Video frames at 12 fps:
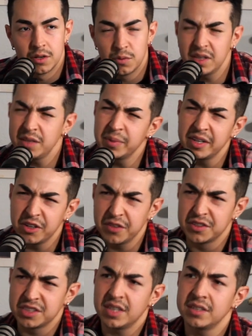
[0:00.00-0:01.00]
really been here
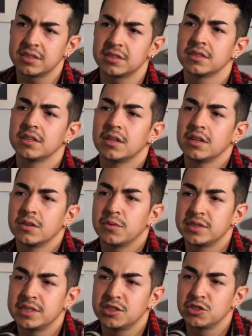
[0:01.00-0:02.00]
ever since.
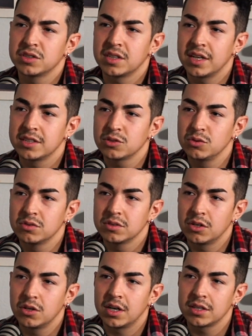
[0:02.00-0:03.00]
Went to Hendrickson High School.
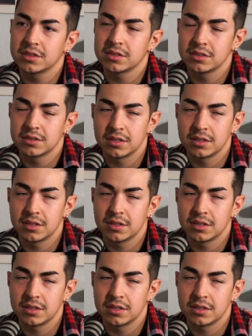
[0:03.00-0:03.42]
Go Hawks!